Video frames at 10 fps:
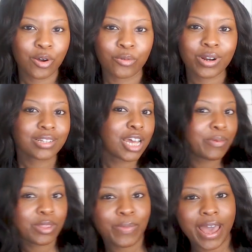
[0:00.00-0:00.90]
We're not talking
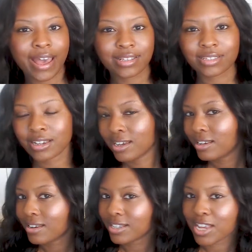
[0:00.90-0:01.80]
about the past,
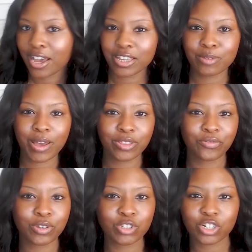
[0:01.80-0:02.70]
not talking about the
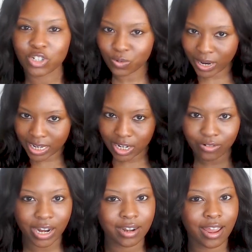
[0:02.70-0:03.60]
future, just right here,
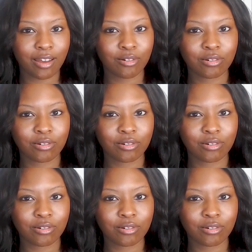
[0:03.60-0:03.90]
right now.